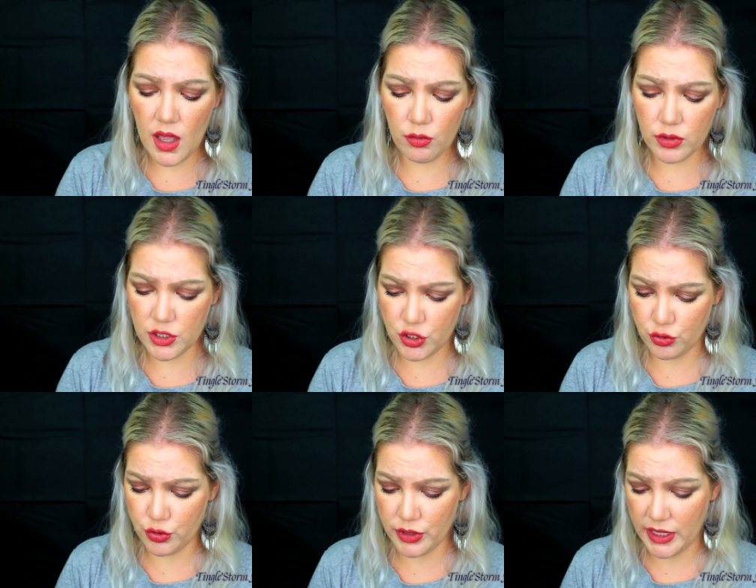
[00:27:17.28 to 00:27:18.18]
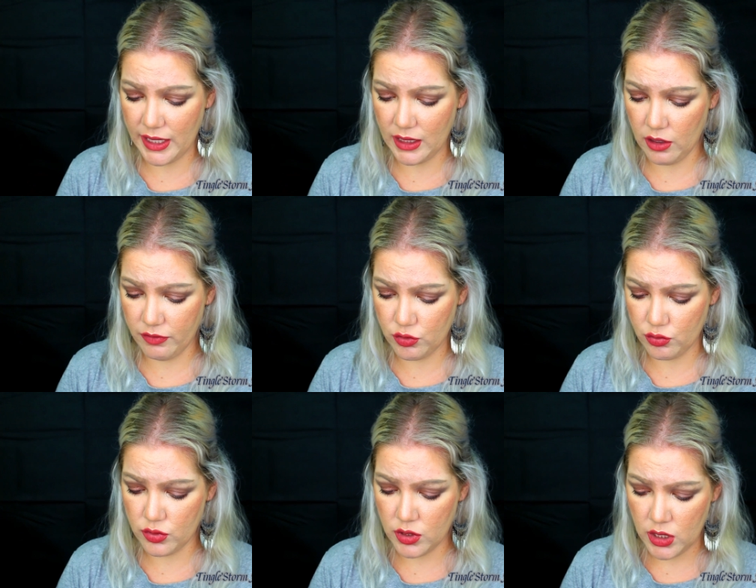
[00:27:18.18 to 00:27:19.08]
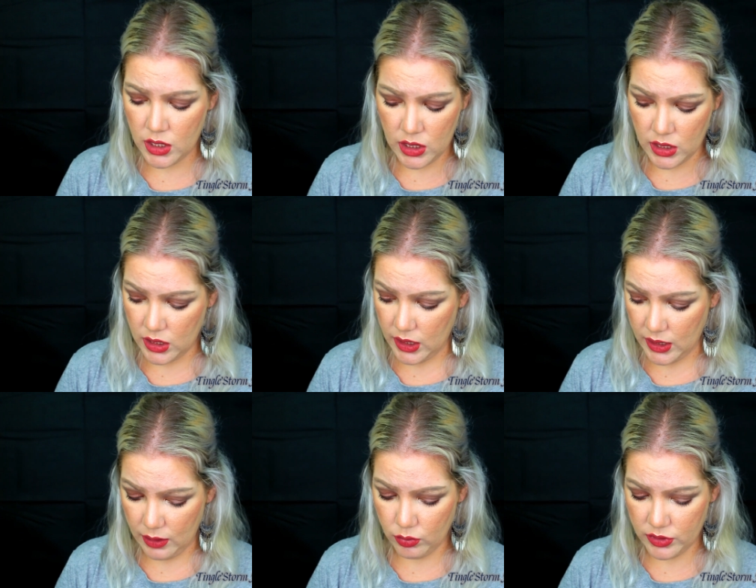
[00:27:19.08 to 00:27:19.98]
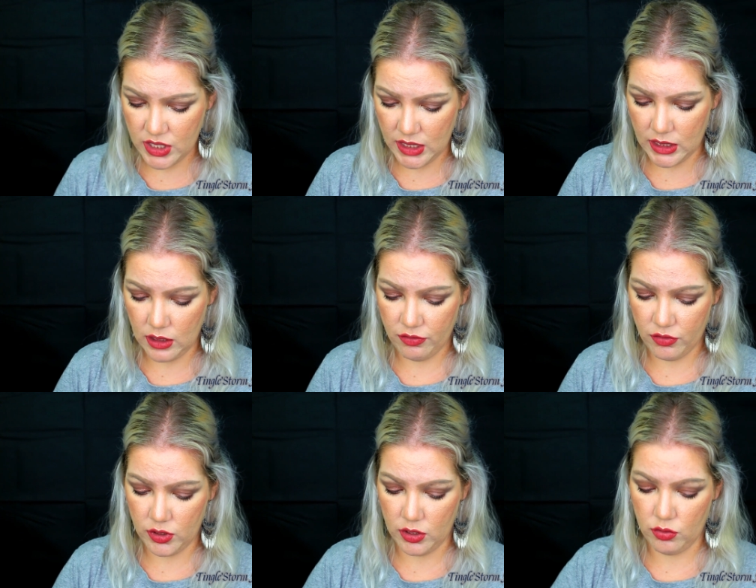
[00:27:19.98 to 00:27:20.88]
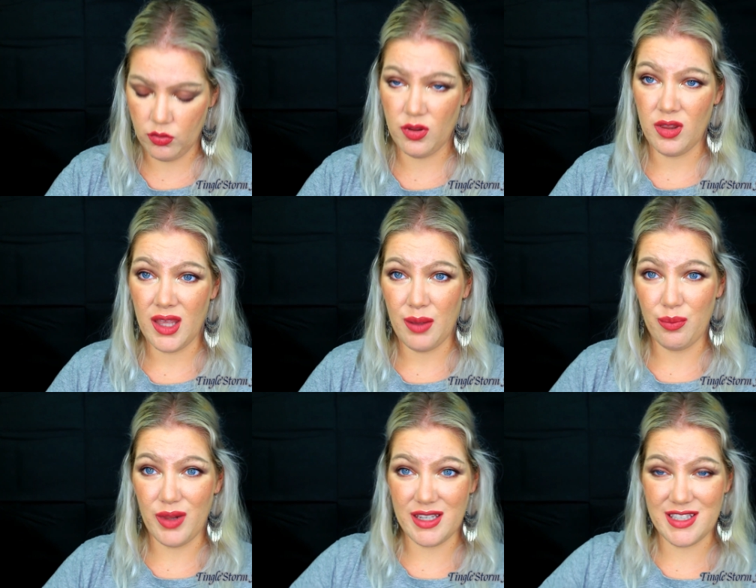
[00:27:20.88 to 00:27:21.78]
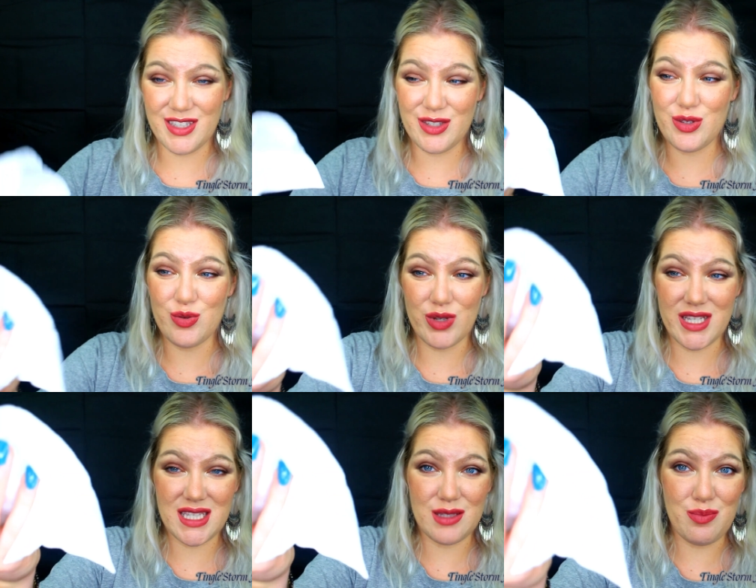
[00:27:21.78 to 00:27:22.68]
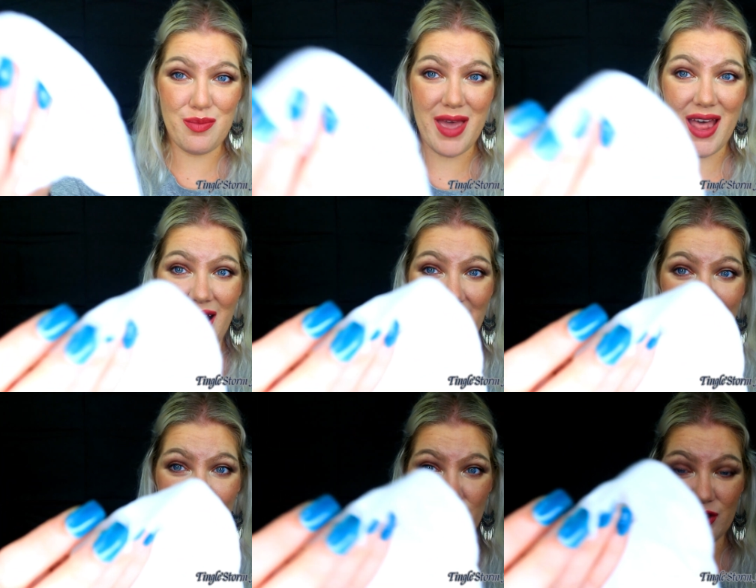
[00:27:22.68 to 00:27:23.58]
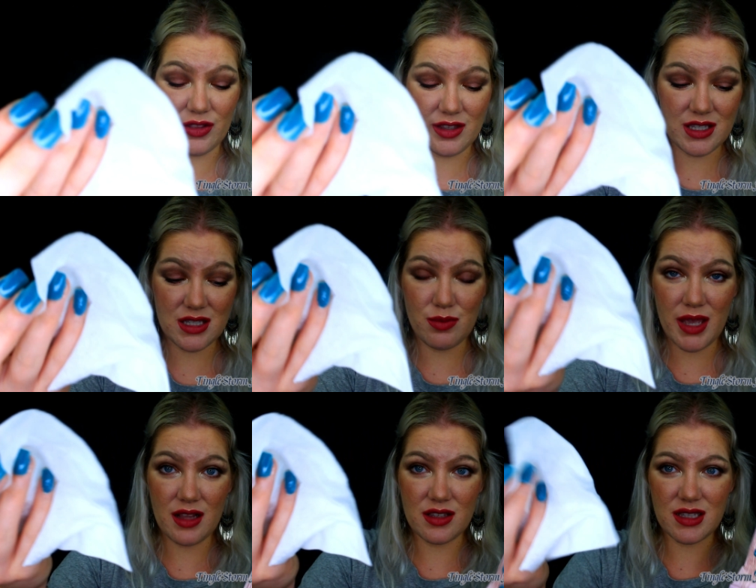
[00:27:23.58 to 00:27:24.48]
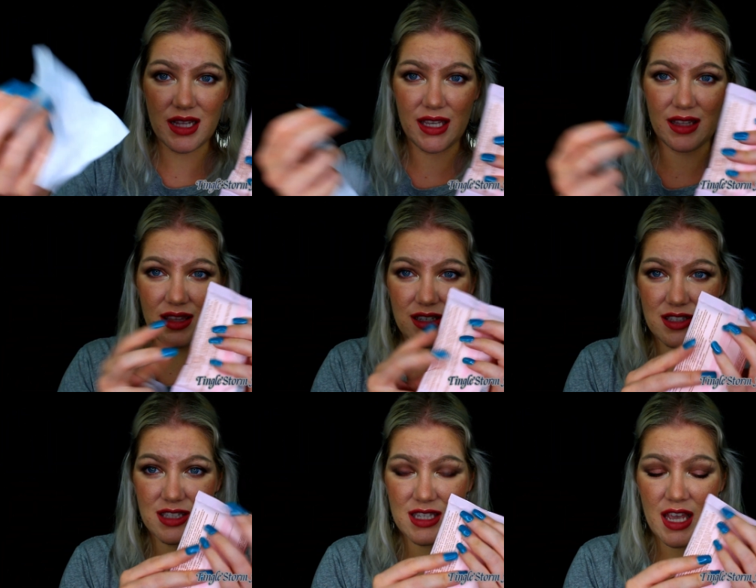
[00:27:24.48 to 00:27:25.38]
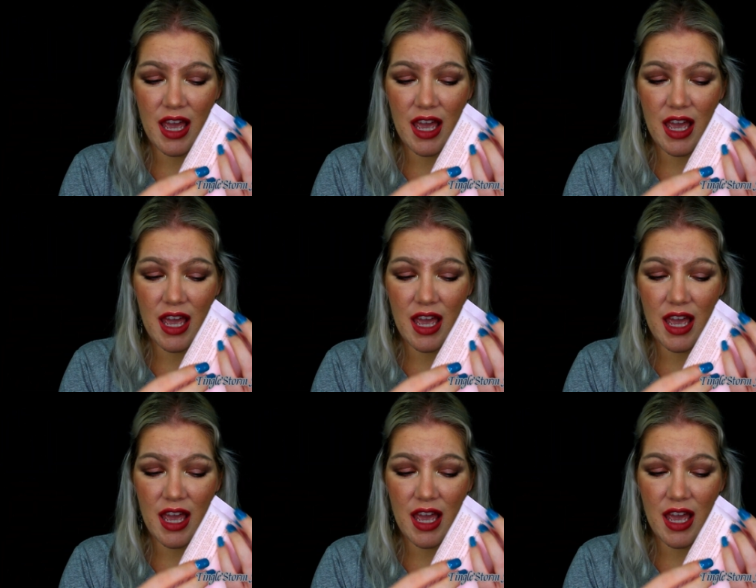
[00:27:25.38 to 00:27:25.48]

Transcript: I want to show you that I love you. And I will take it off for you. Plus, you want to smell how good this smells. Like this